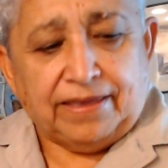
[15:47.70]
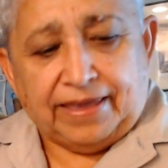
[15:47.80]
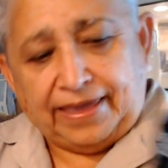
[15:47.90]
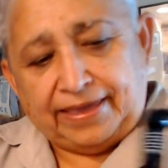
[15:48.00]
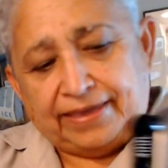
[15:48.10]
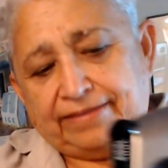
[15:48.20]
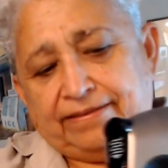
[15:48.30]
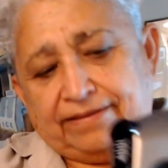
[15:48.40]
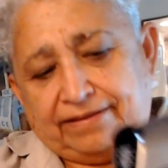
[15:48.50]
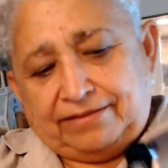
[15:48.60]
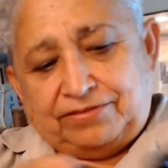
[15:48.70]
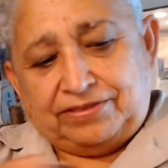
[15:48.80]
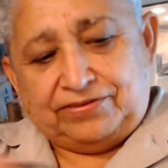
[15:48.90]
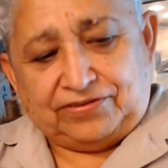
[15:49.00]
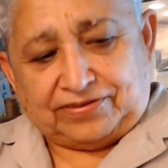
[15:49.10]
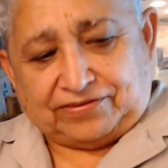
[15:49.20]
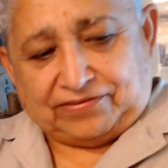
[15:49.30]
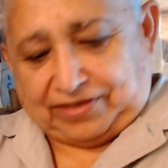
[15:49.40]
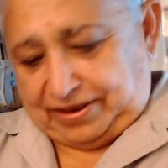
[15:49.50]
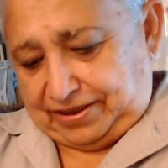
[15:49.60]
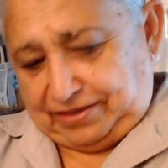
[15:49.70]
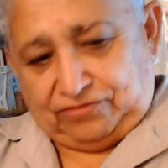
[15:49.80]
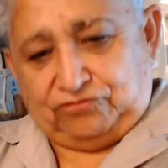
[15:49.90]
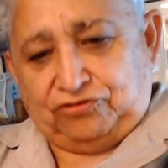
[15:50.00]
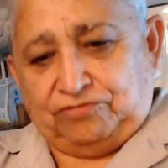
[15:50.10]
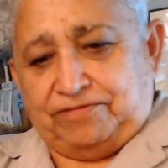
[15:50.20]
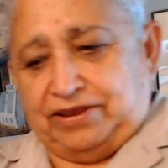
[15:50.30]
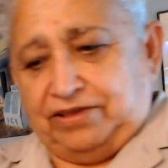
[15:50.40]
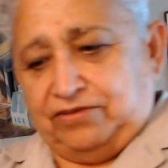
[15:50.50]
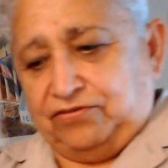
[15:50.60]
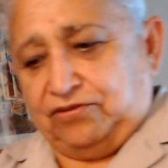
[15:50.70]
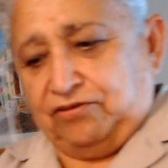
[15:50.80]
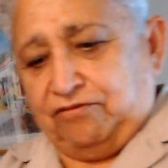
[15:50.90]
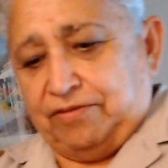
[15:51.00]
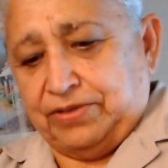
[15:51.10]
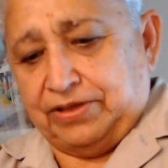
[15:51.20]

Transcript: And well, this is exciting YouTube video, so